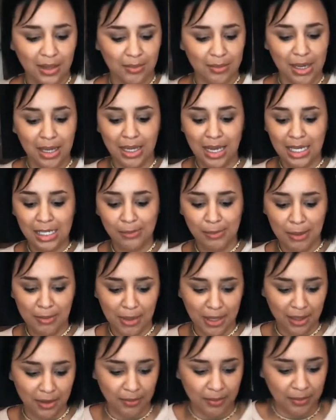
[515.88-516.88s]
My last
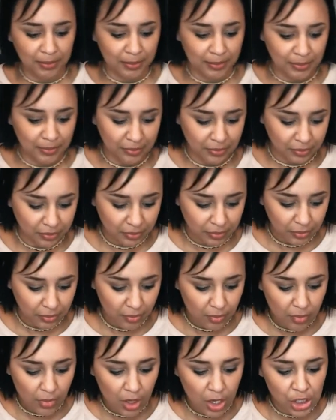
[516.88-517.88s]
pumpkin.
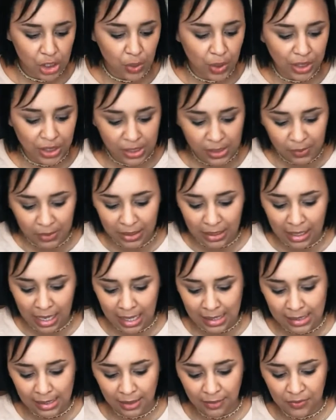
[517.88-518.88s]
So on this one, it
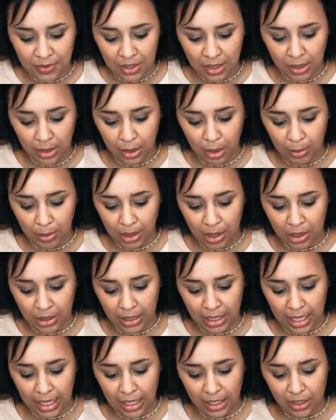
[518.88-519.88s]
has lifted a little bit on
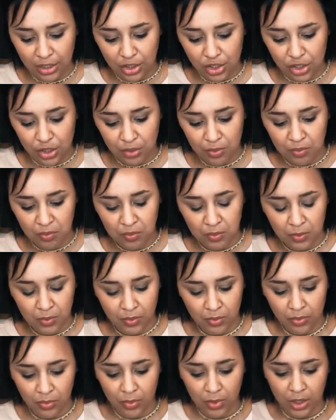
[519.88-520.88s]
the edge.
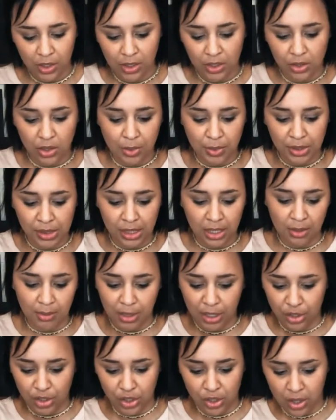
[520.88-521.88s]
So I'm just gonna
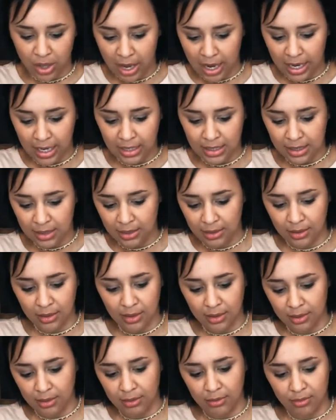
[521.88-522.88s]
make sure that I
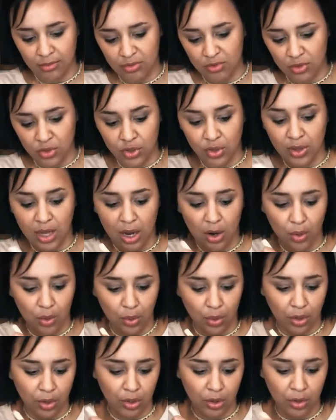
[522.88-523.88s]
do that
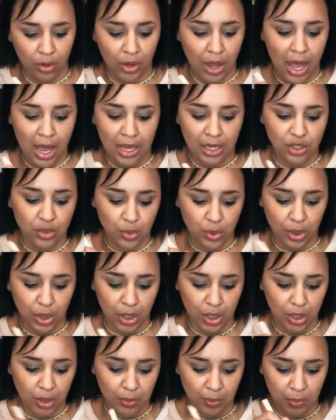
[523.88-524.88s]
corner or that edge really
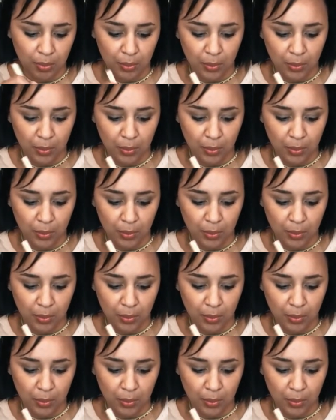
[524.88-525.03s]
good.